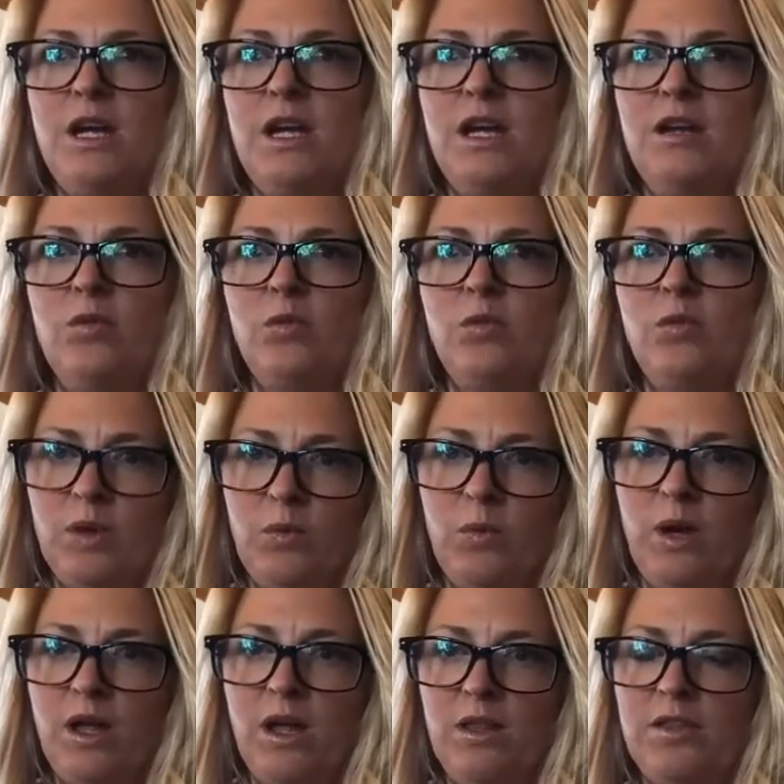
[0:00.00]
It went
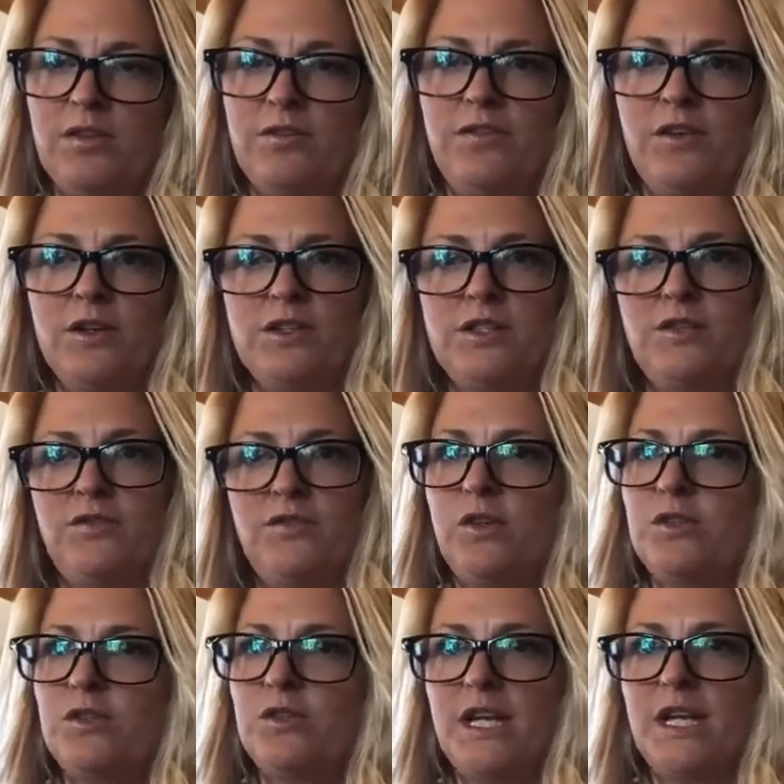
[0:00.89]
well. The first
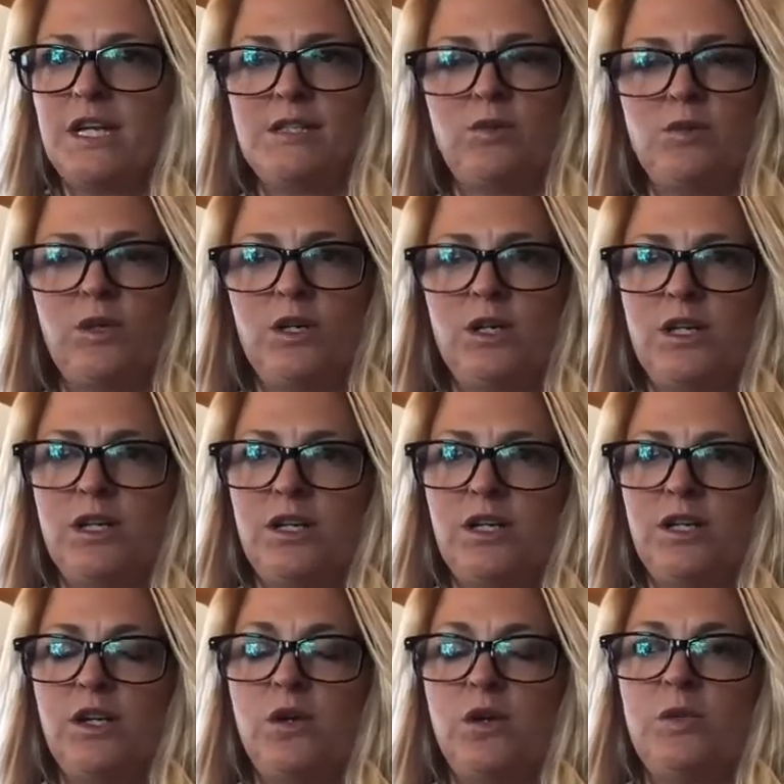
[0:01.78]
few days
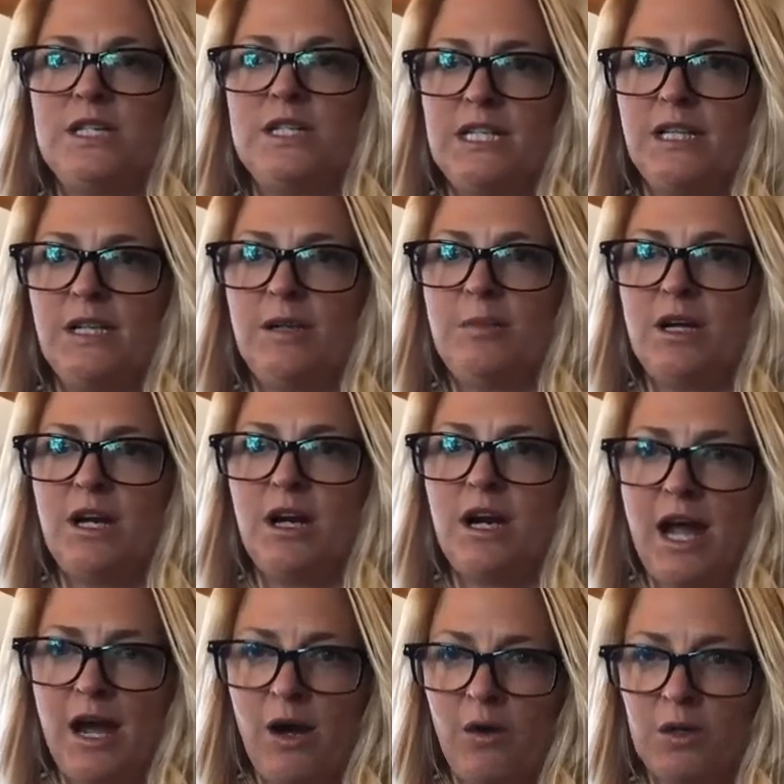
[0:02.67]
were, we did limit
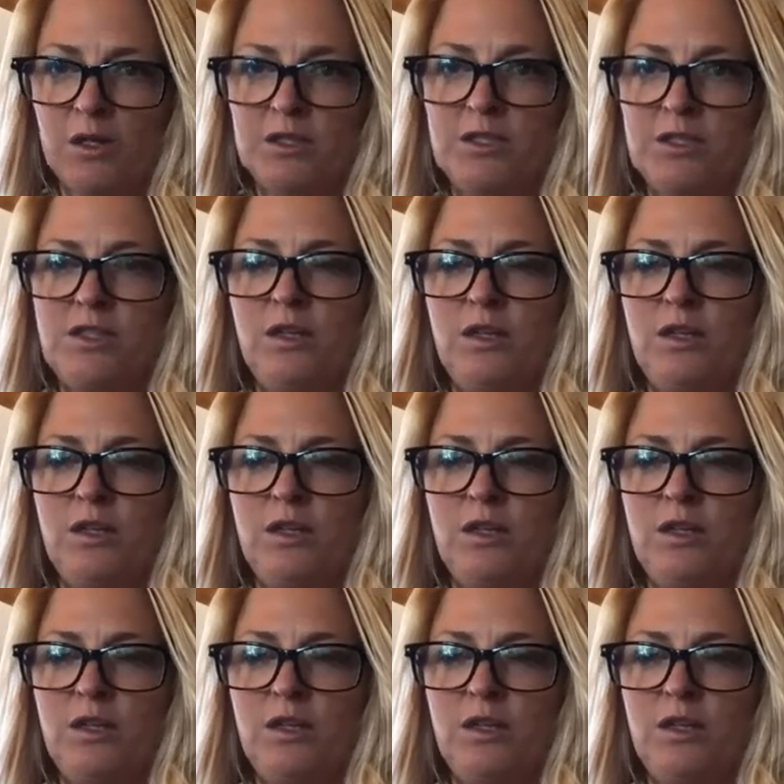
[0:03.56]
our hours.